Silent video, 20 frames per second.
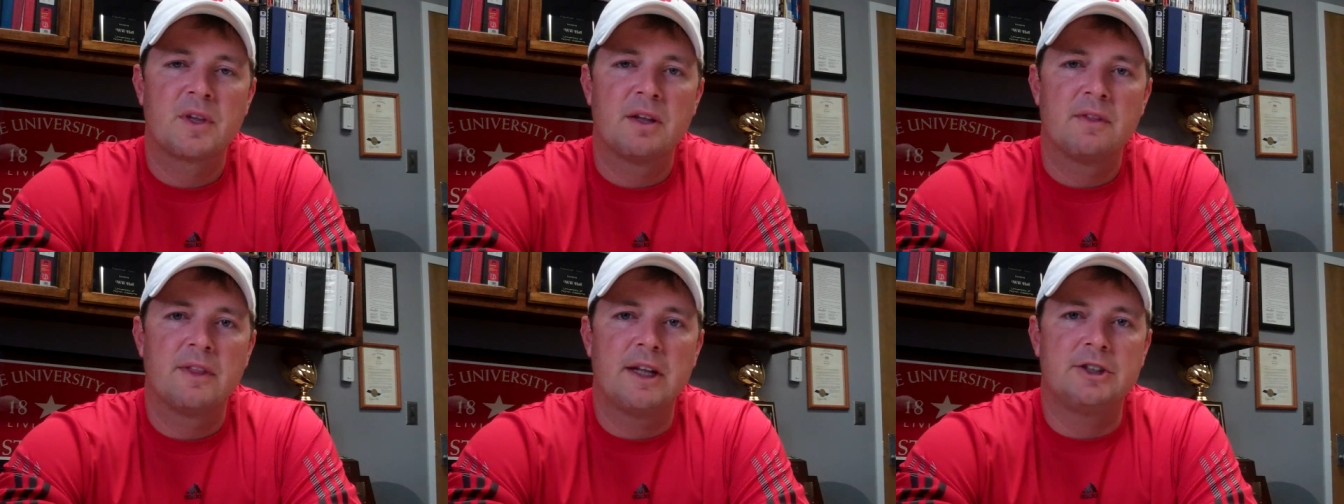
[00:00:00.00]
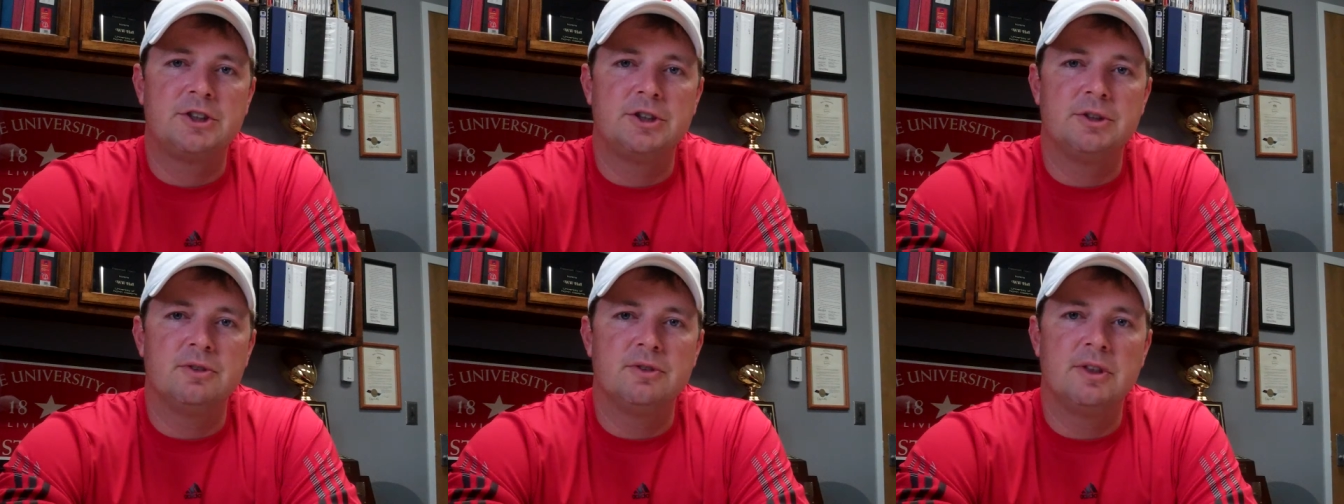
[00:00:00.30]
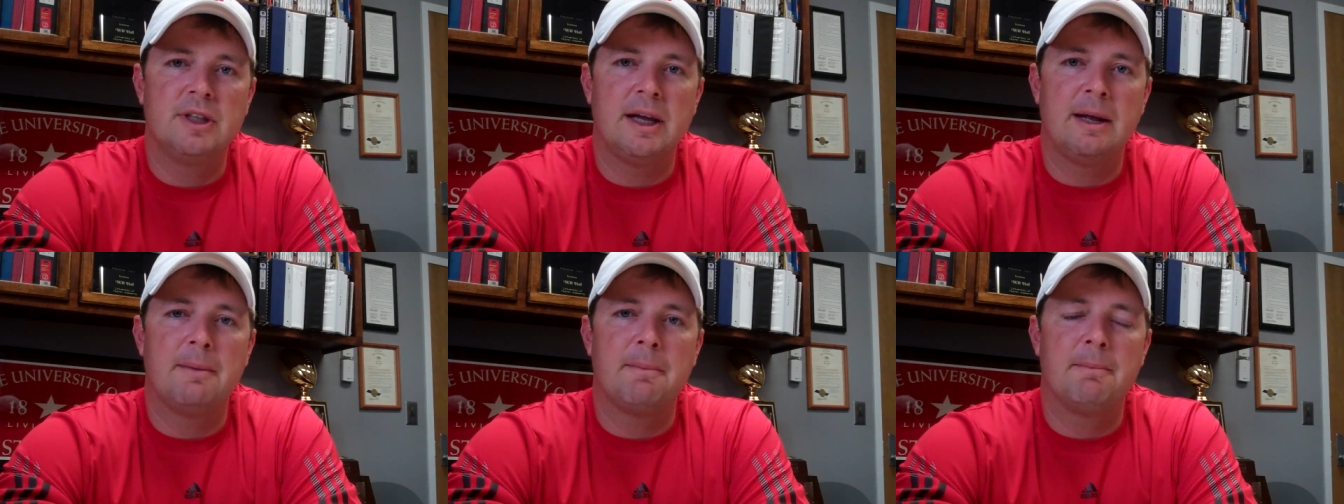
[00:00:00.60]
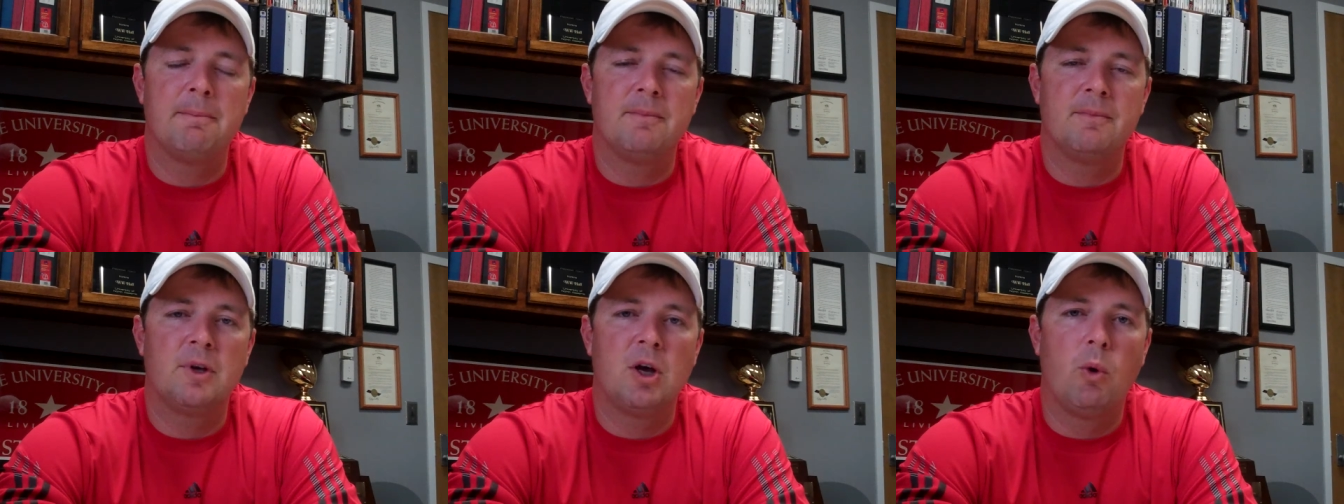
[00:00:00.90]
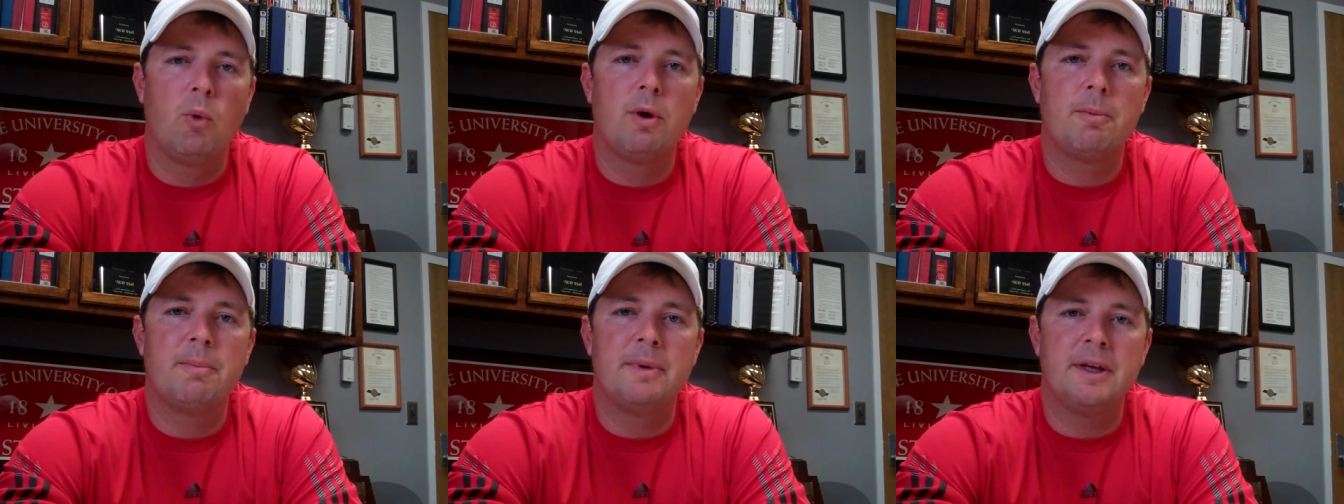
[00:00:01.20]
that you that
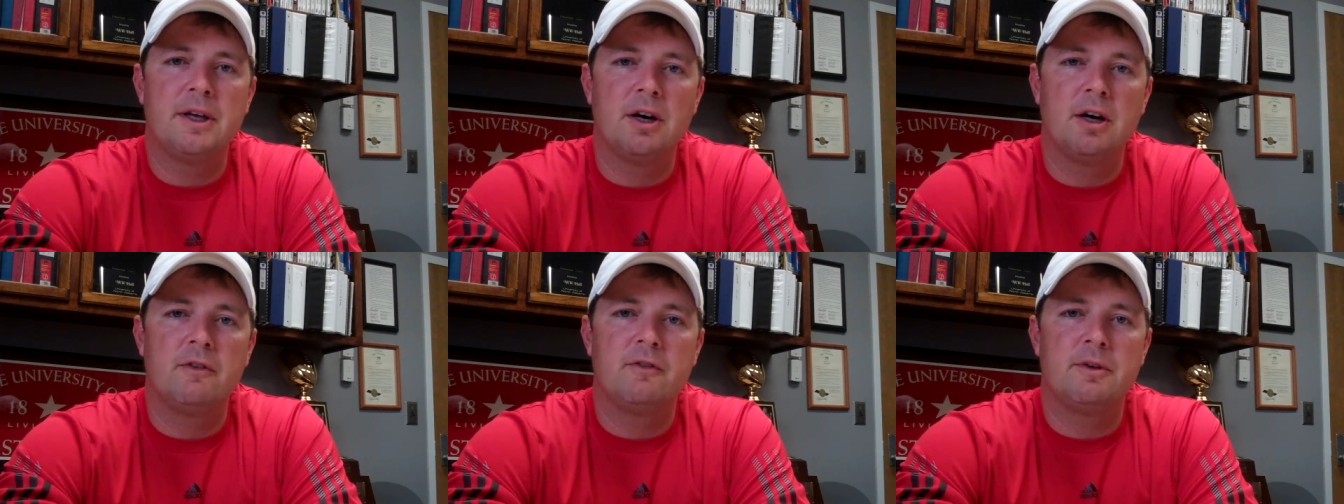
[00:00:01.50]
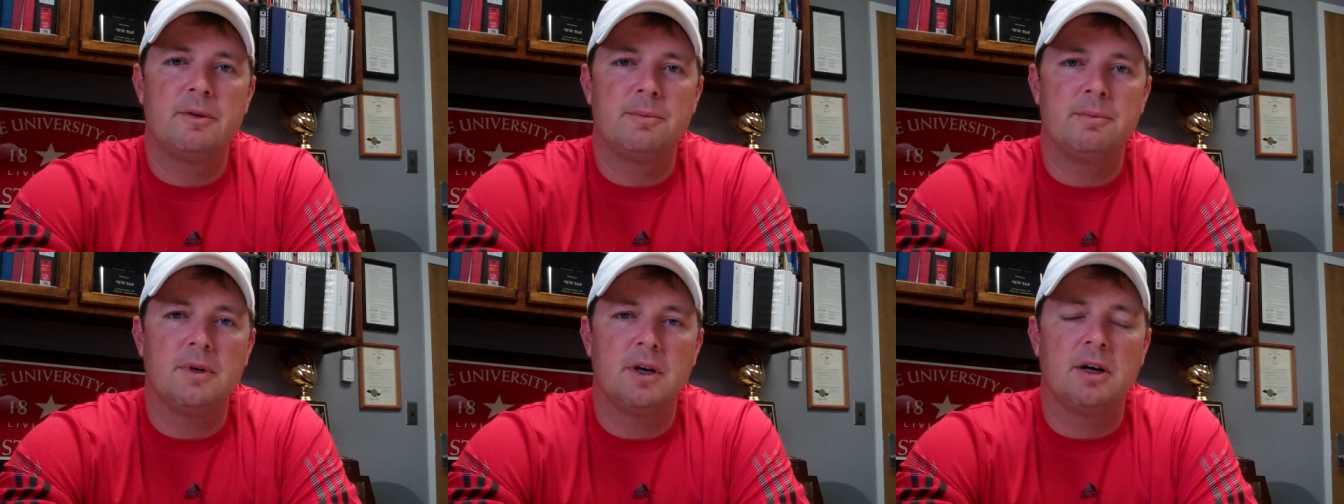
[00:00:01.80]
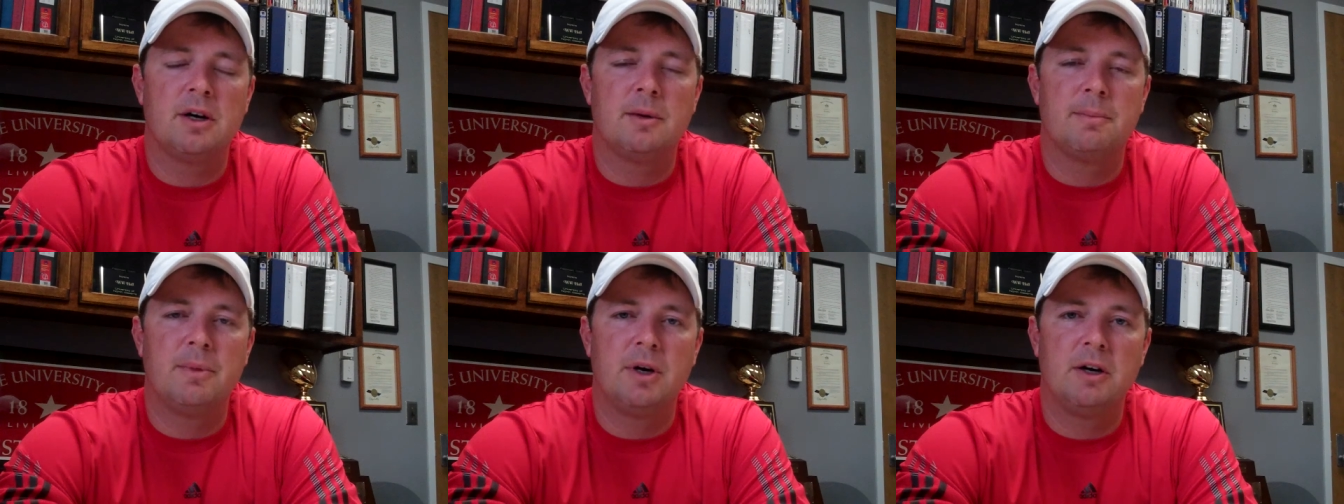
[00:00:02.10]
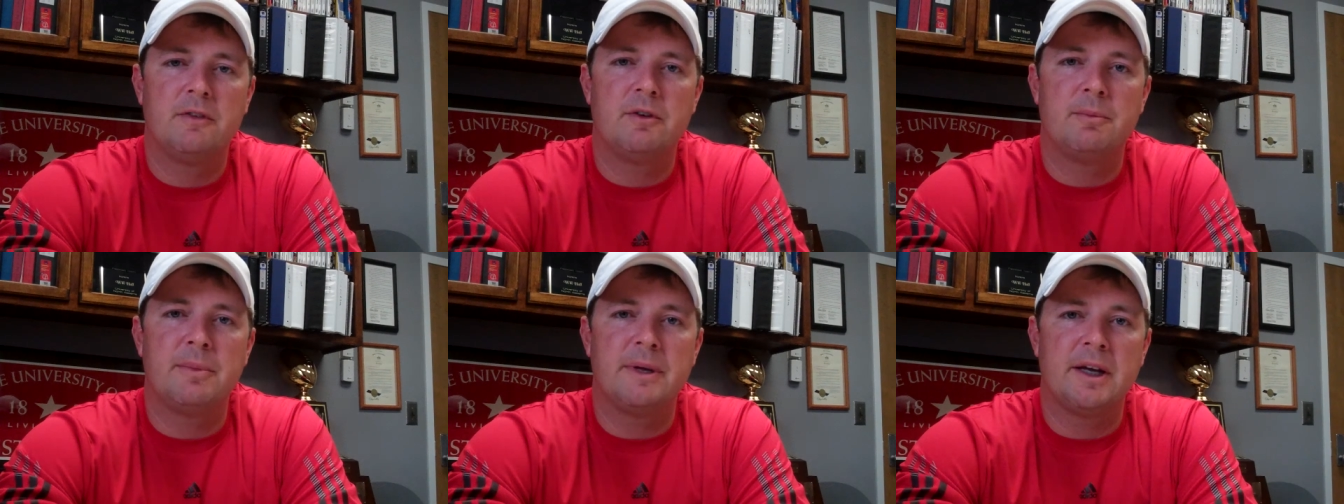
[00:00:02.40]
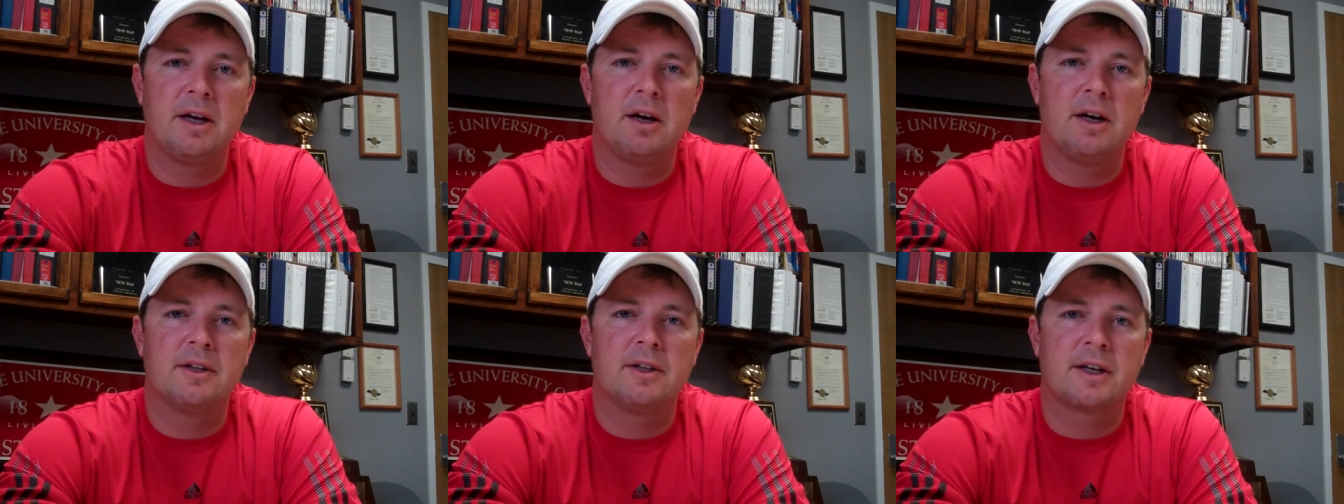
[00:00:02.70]
going above and, uh, above and
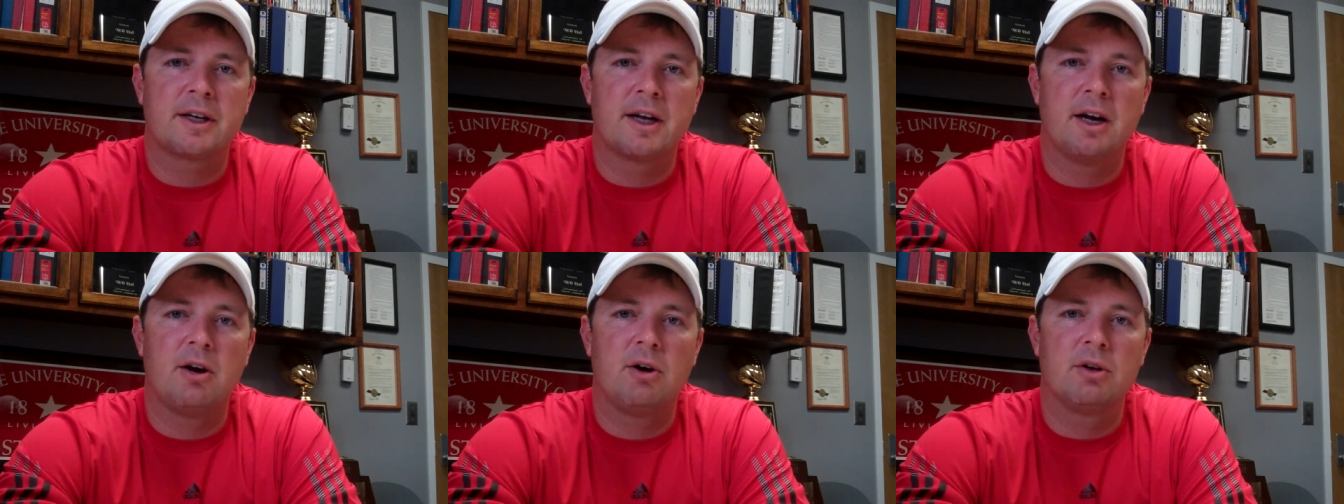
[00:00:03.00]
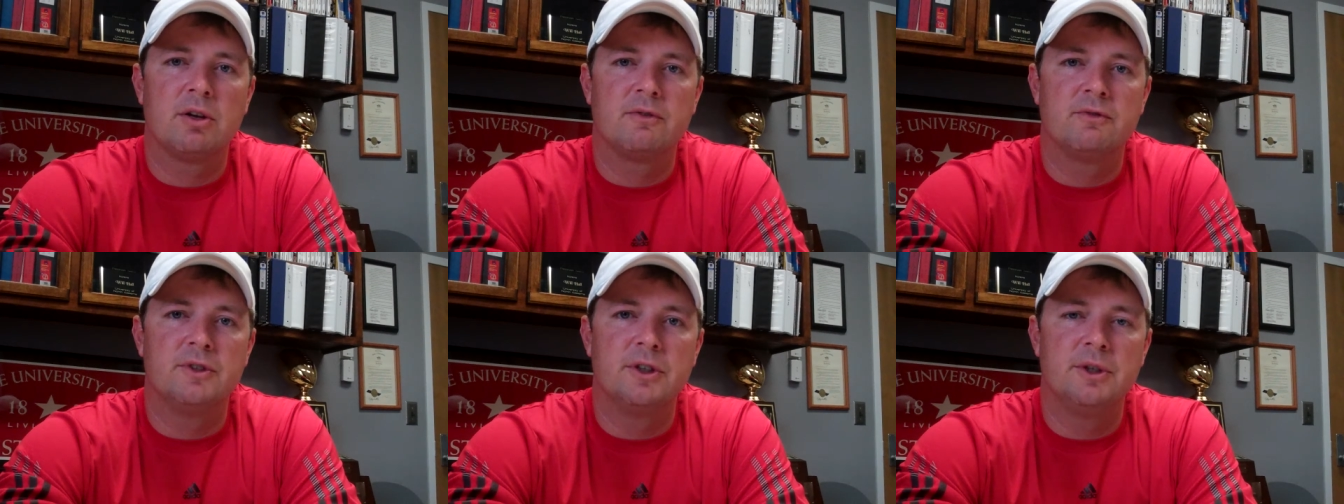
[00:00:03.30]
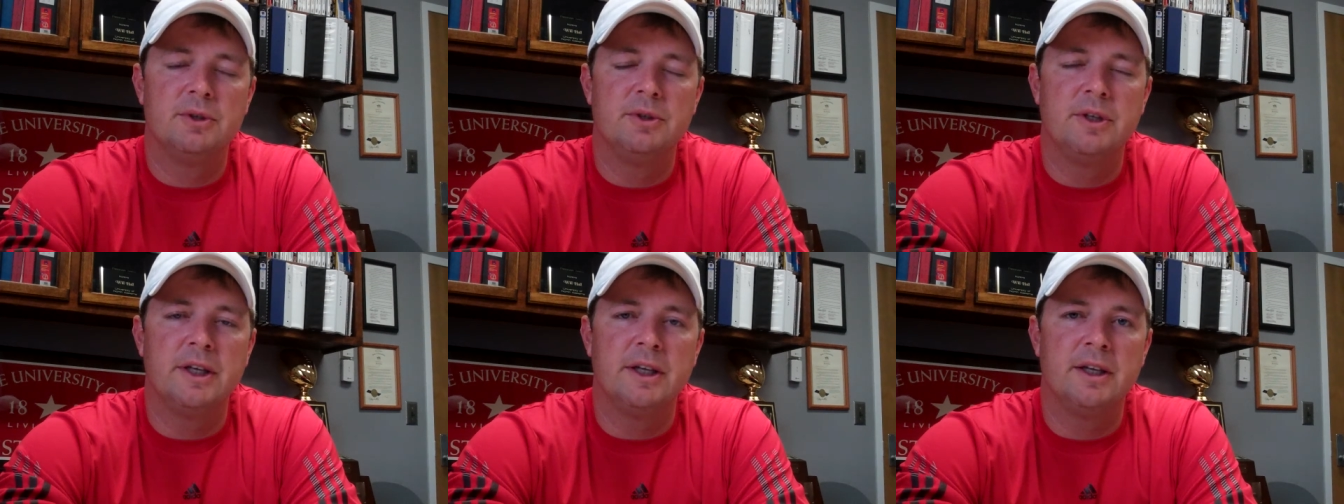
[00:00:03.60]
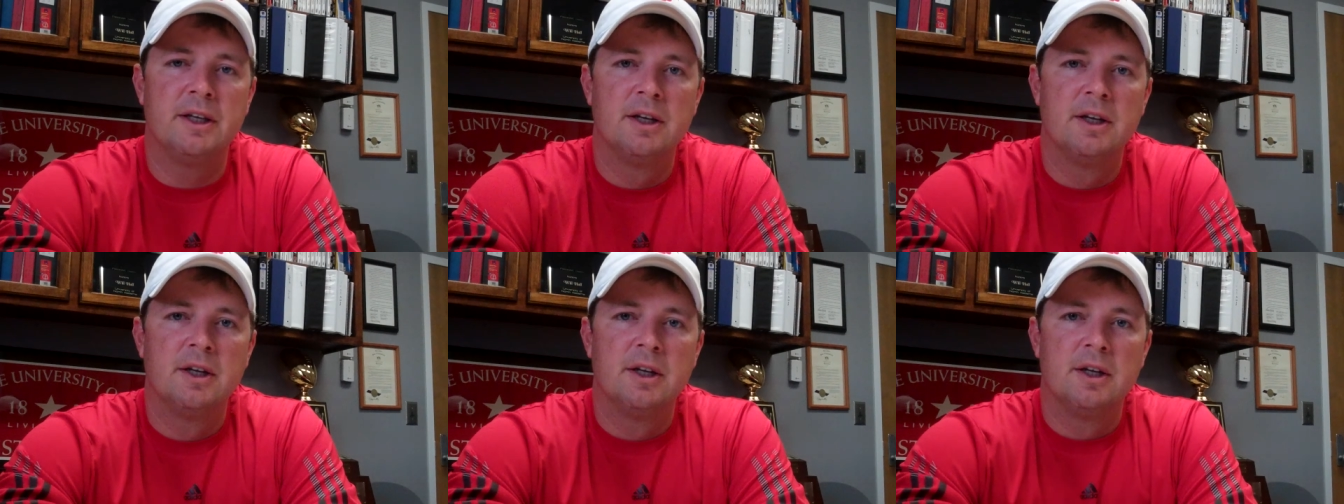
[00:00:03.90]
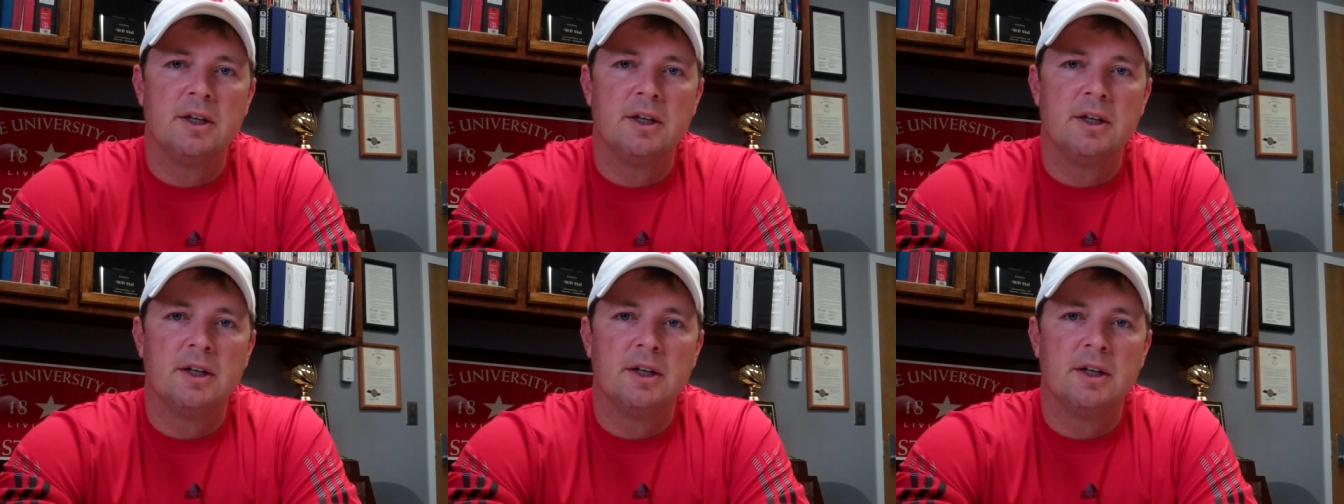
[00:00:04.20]
beyond the call of duty.